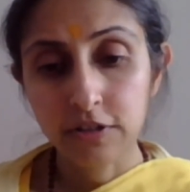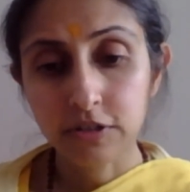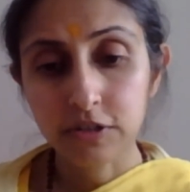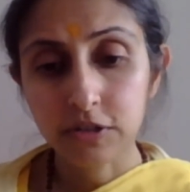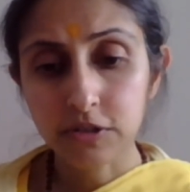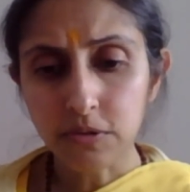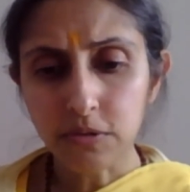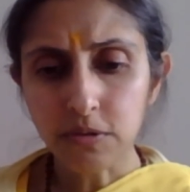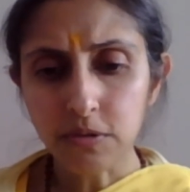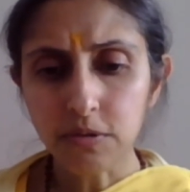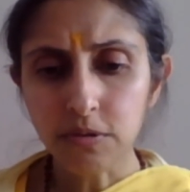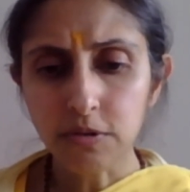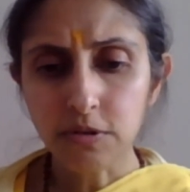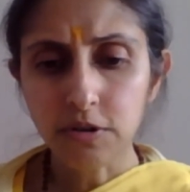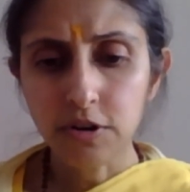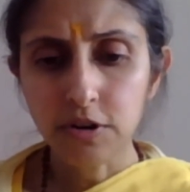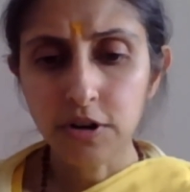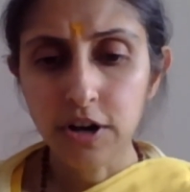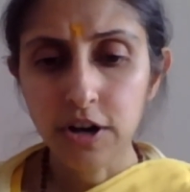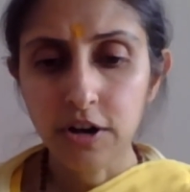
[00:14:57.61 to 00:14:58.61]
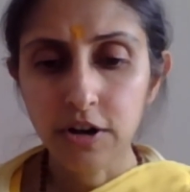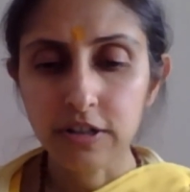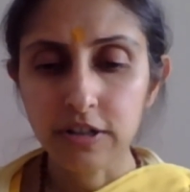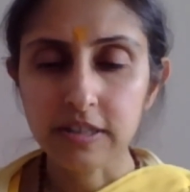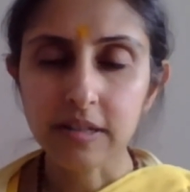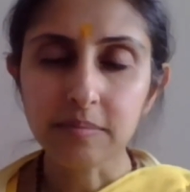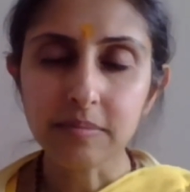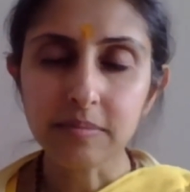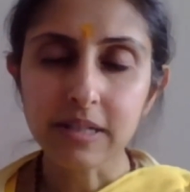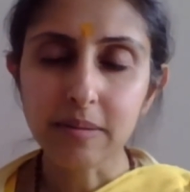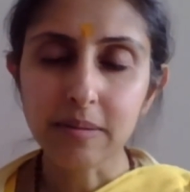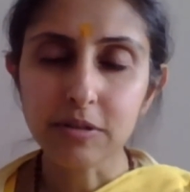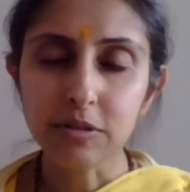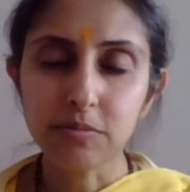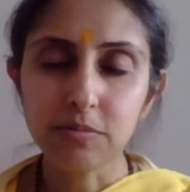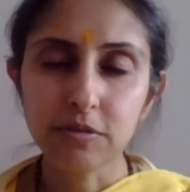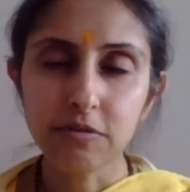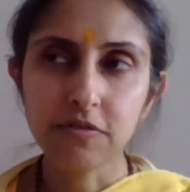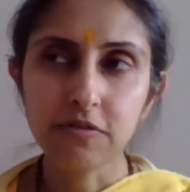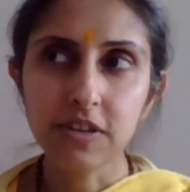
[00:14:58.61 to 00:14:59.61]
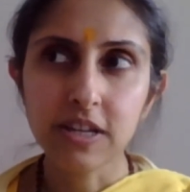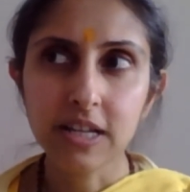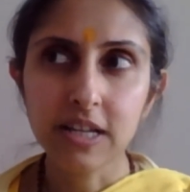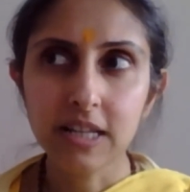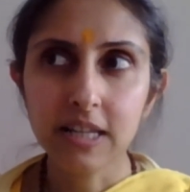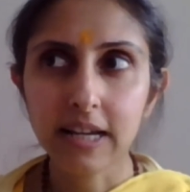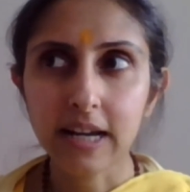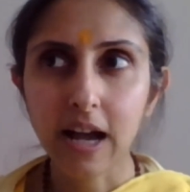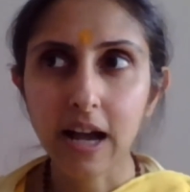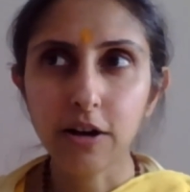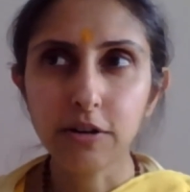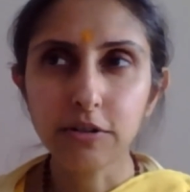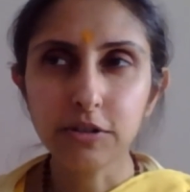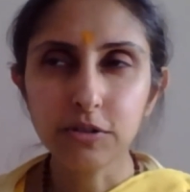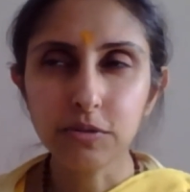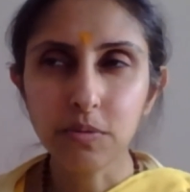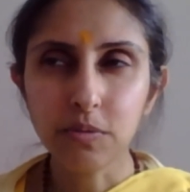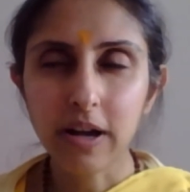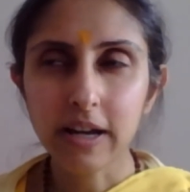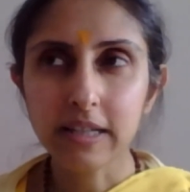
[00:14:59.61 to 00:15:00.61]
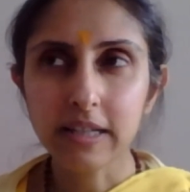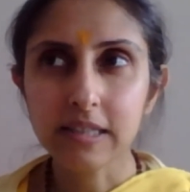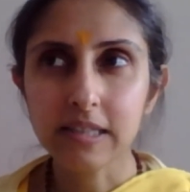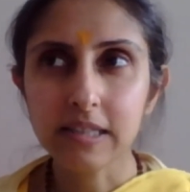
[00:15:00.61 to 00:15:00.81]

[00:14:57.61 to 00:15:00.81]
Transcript: So sometimes we feel like, how do I